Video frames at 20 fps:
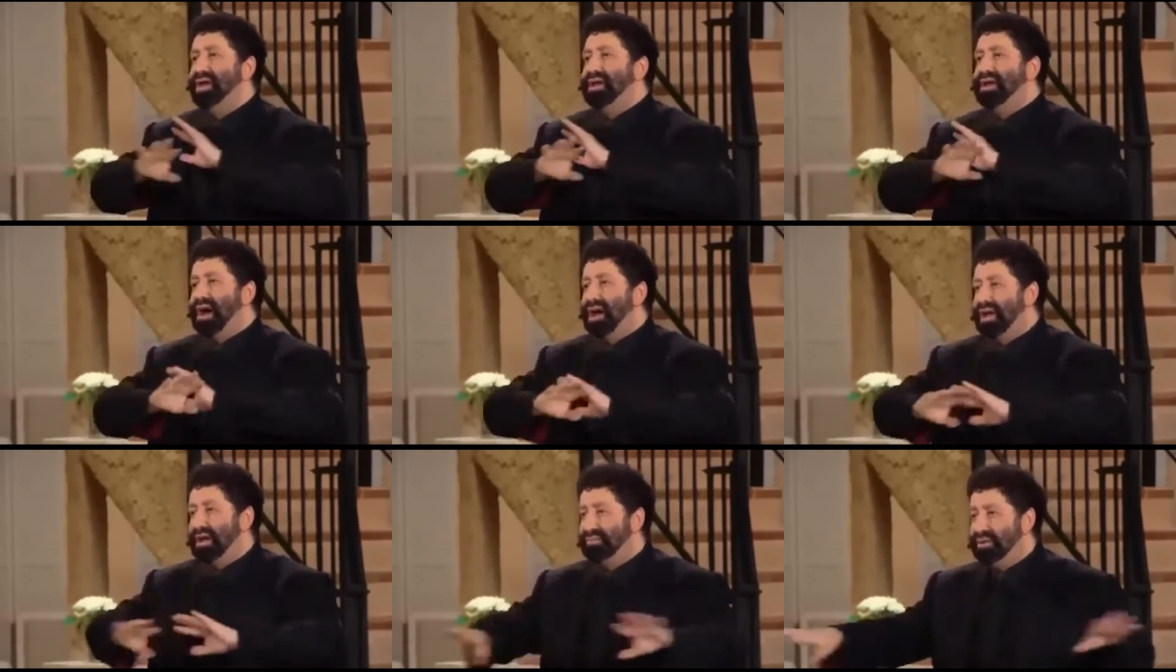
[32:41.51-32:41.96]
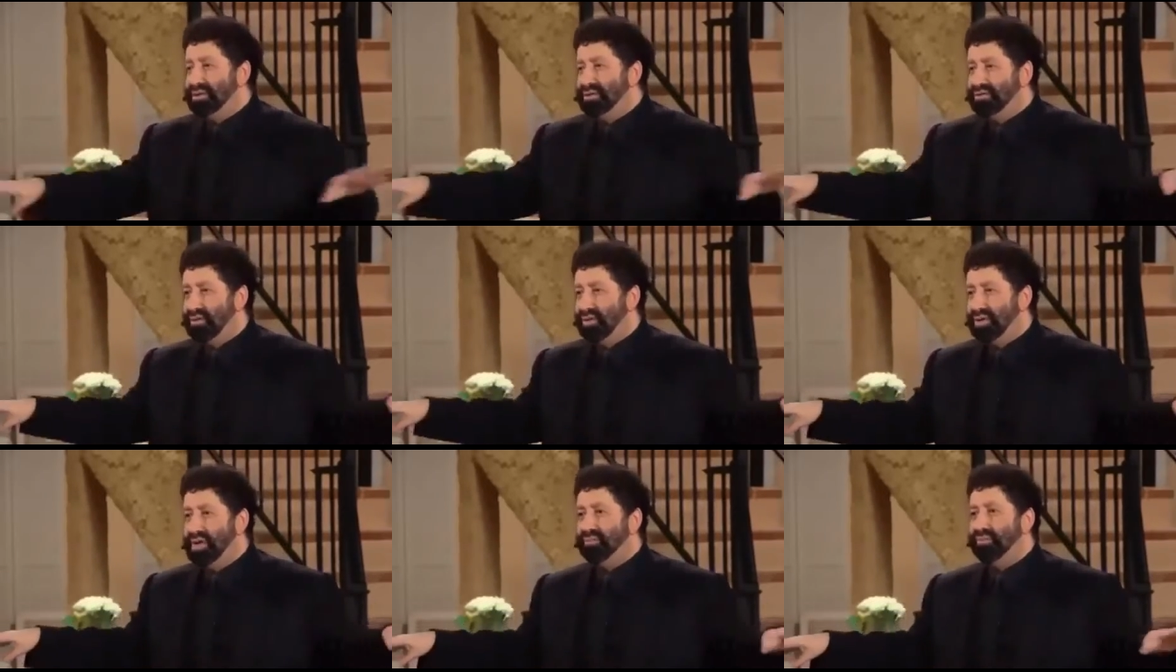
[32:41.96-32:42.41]
economy was
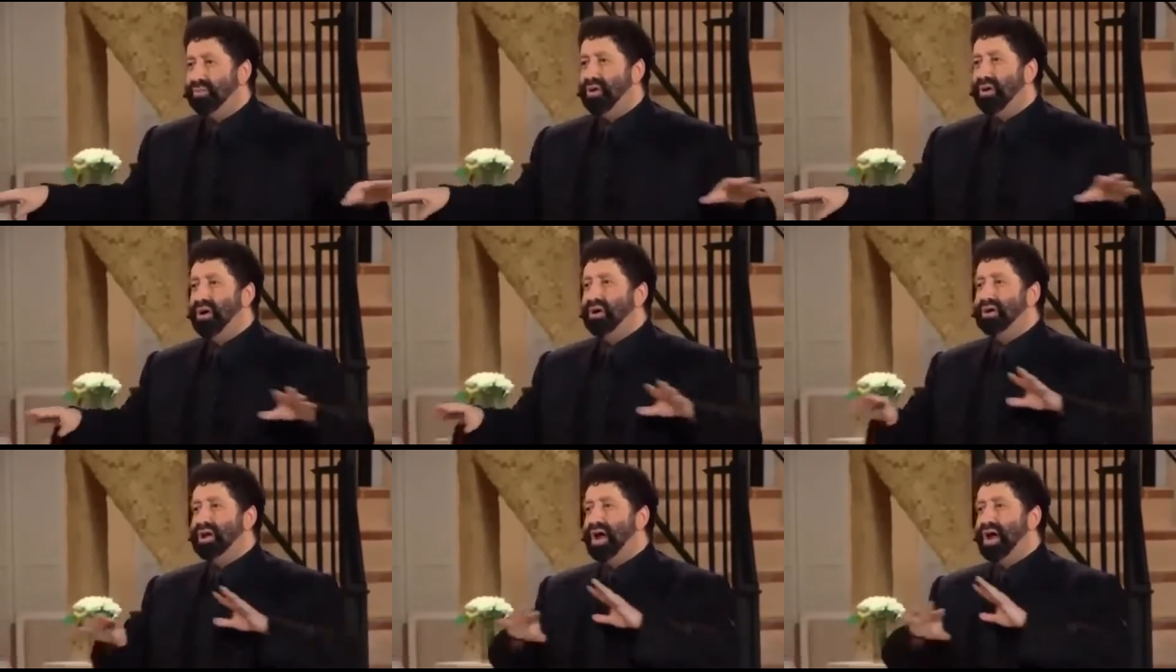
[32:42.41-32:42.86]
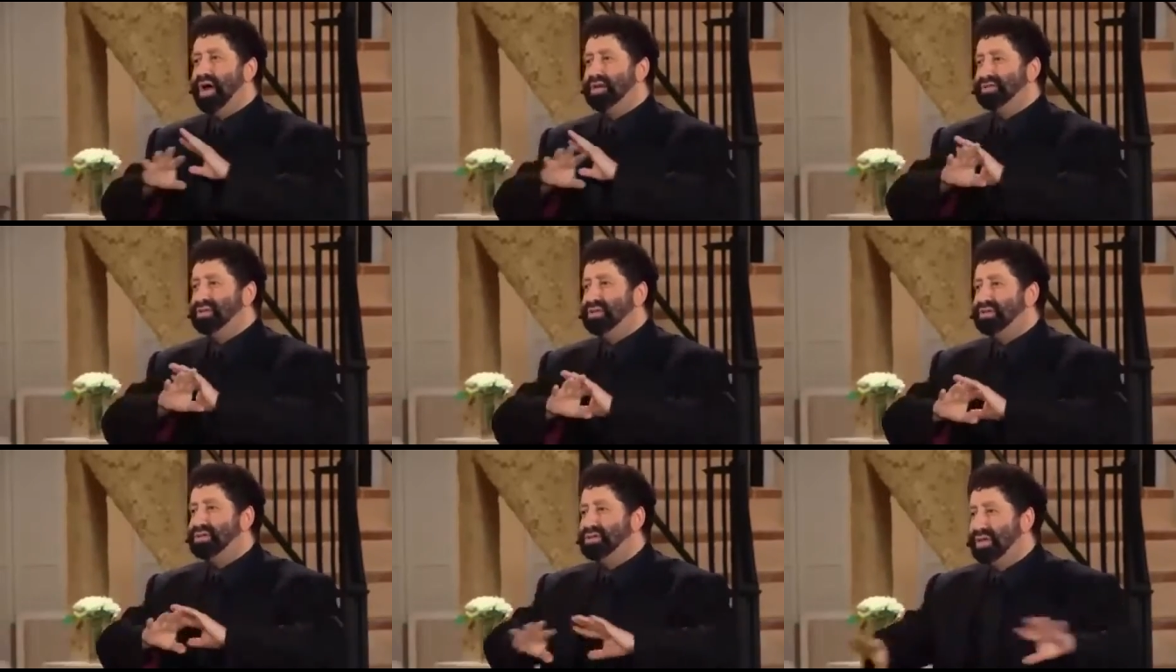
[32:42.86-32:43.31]
falling apart,
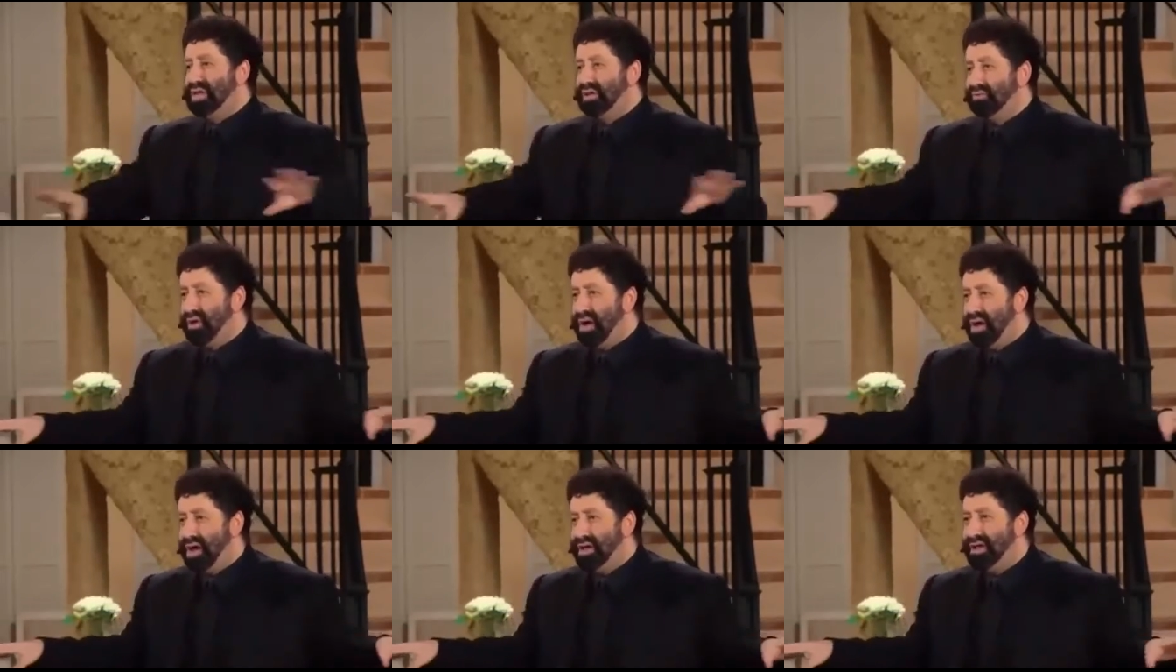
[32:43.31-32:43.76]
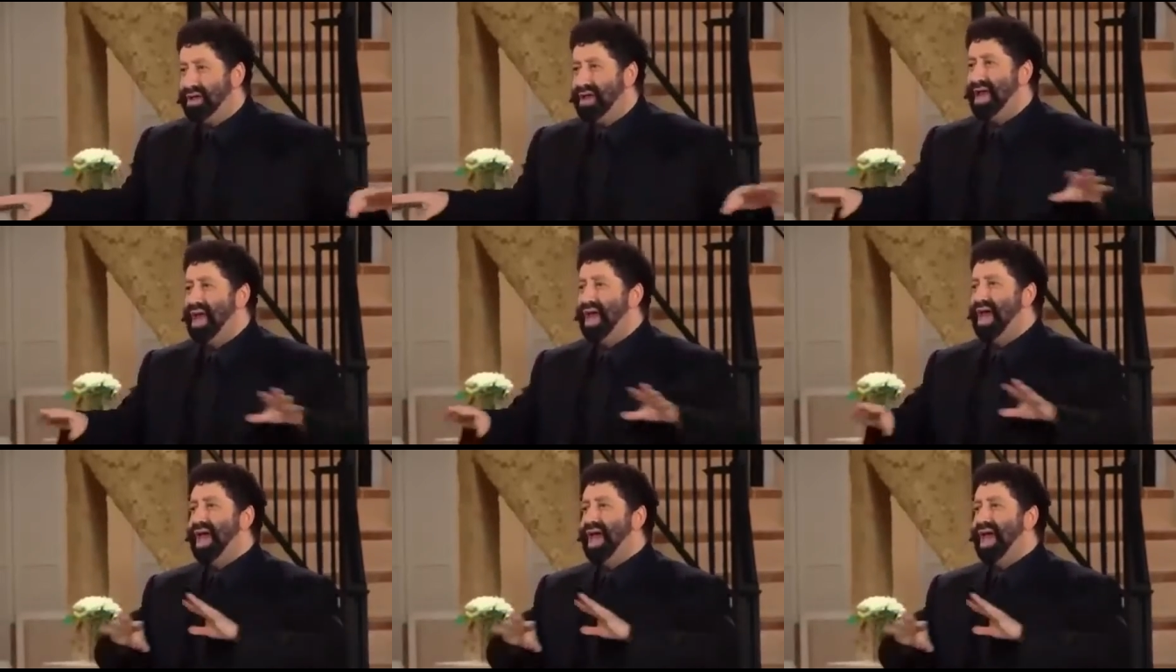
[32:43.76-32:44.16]
hostages in Iran,